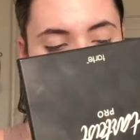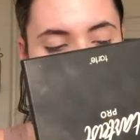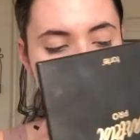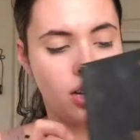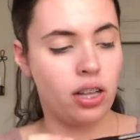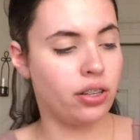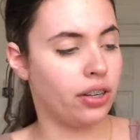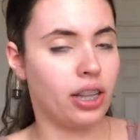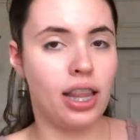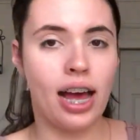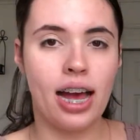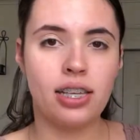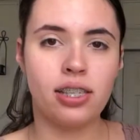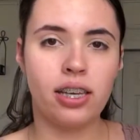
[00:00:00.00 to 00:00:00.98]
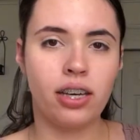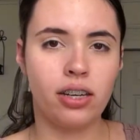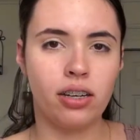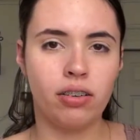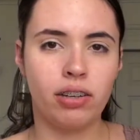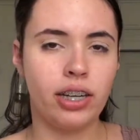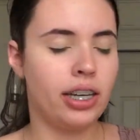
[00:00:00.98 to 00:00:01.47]
the color
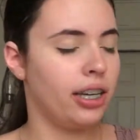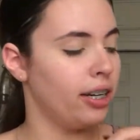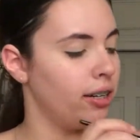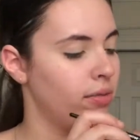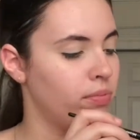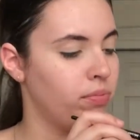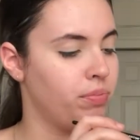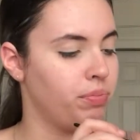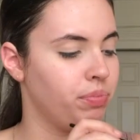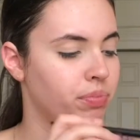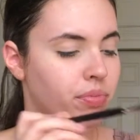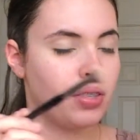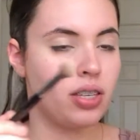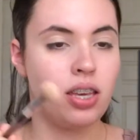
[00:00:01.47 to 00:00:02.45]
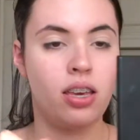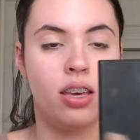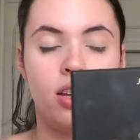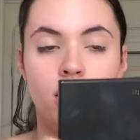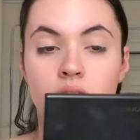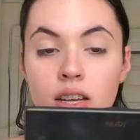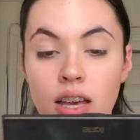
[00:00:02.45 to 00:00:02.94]
Classic right here.
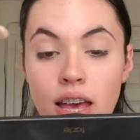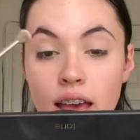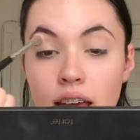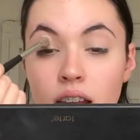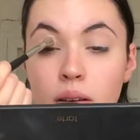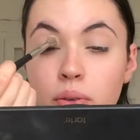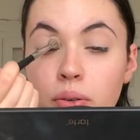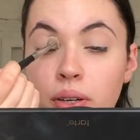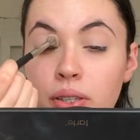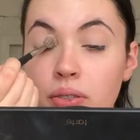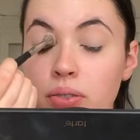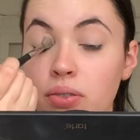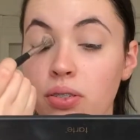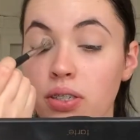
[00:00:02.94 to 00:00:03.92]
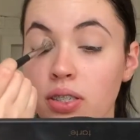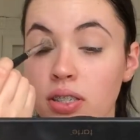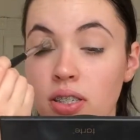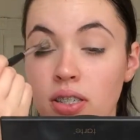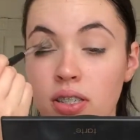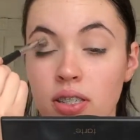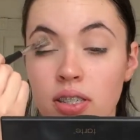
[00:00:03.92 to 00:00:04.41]
And I'm going to
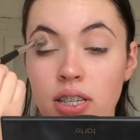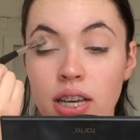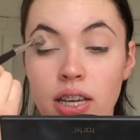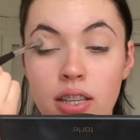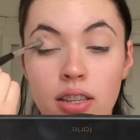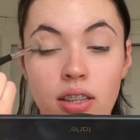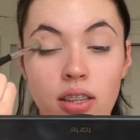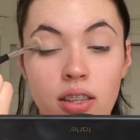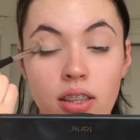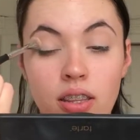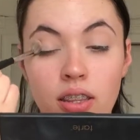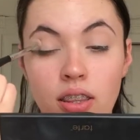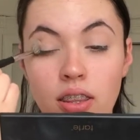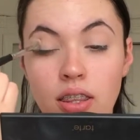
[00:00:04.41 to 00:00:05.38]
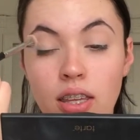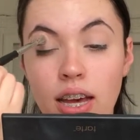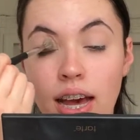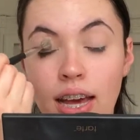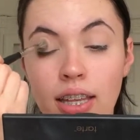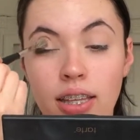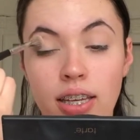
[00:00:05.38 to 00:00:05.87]
just set the
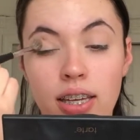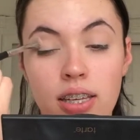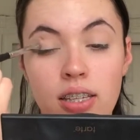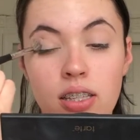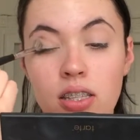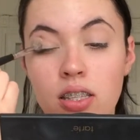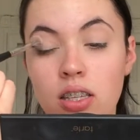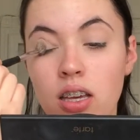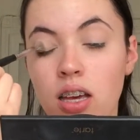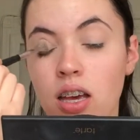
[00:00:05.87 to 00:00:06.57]
eyelids.